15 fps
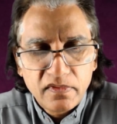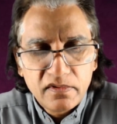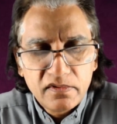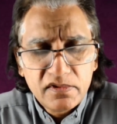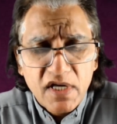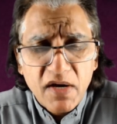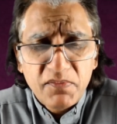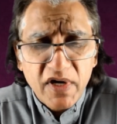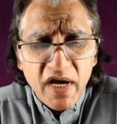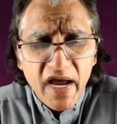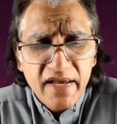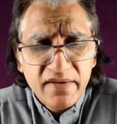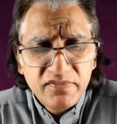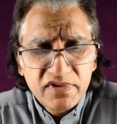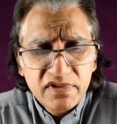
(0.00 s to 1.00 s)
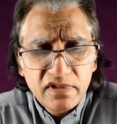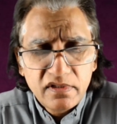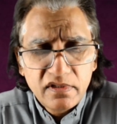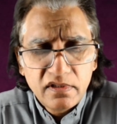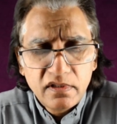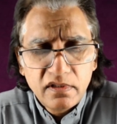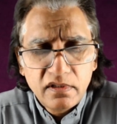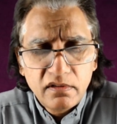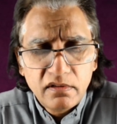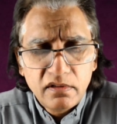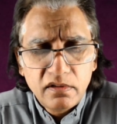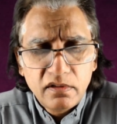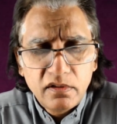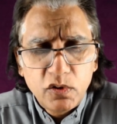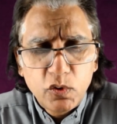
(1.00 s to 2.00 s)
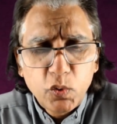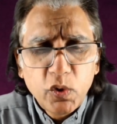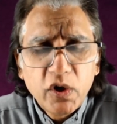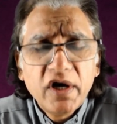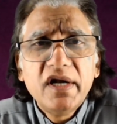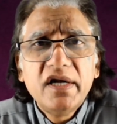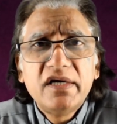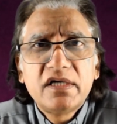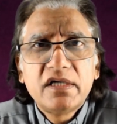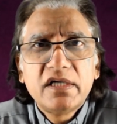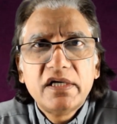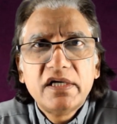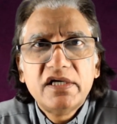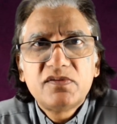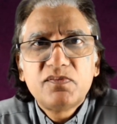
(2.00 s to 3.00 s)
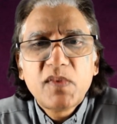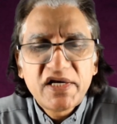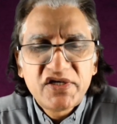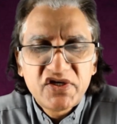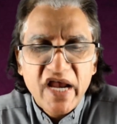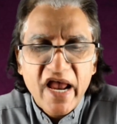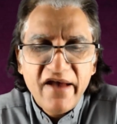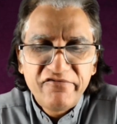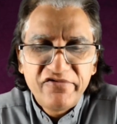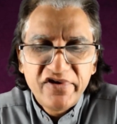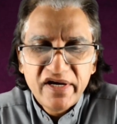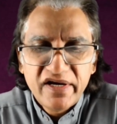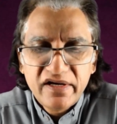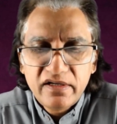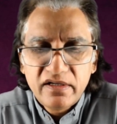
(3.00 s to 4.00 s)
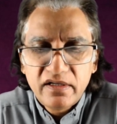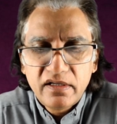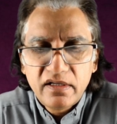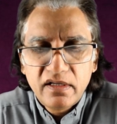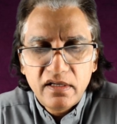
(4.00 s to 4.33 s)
Sometimes the world is much heavier